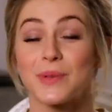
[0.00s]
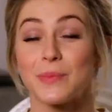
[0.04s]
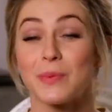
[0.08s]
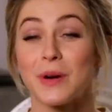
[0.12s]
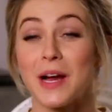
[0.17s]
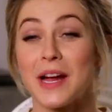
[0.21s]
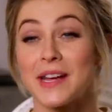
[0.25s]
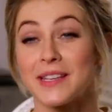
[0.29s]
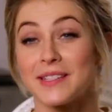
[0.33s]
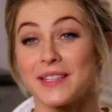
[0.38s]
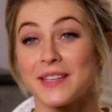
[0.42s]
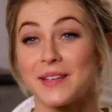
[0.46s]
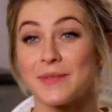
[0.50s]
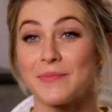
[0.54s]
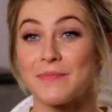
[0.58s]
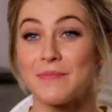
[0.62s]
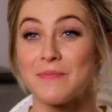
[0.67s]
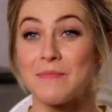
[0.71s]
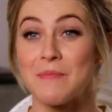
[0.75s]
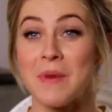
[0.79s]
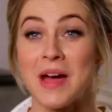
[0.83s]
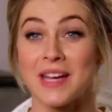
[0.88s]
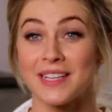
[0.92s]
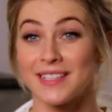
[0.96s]

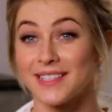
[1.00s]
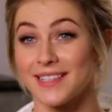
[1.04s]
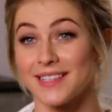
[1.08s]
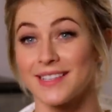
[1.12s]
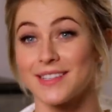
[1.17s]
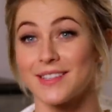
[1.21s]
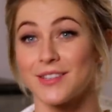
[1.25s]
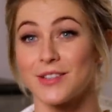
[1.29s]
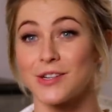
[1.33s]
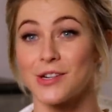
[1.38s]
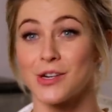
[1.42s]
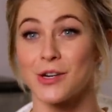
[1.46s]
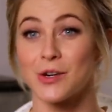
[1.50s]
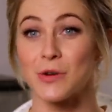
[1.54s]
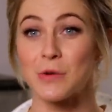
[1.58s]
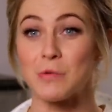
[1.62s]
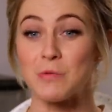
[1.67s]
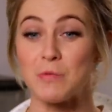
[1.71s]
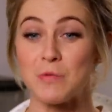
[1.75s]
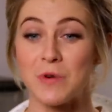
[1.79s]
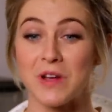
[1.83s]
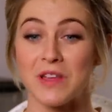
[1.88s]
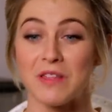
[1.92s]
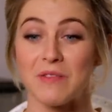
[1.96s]
surprising my
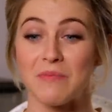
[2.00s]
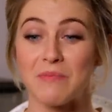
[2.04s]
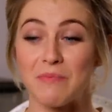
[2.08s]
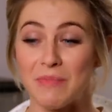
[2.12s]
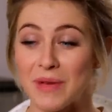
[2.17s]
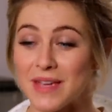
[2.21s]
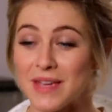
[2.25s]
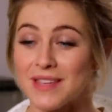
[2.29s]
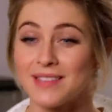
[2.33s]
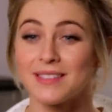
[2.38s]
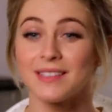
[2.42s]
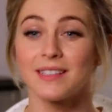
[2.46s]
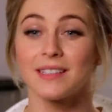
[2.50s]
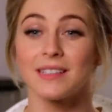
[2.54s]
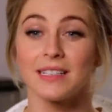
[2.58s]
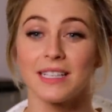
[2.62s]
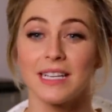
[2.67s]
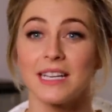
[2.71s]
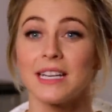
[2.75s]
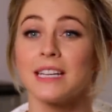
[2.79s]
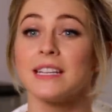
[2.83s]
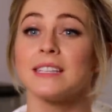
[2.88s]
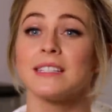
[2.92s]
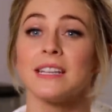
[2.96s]
sister with
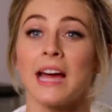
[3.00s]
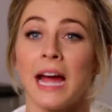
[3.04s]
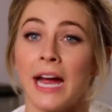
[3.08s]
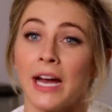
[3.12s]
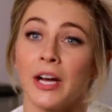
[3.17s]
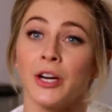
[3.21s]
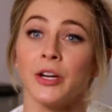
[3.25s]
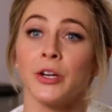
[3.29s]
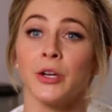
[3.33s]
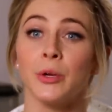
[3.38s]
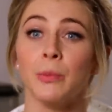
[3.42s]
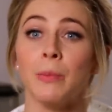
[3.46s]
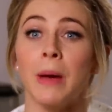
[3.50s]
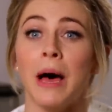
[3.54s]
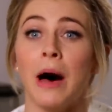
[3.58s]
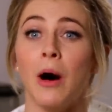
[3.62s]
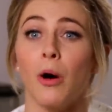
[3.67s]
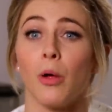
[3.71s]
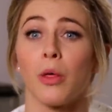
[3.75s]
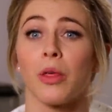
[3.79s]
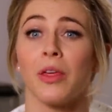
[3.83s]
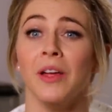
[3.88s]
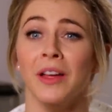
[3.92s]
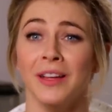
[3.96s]
basically an entire new
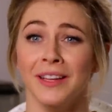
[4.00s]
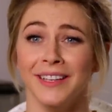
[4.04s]
mouth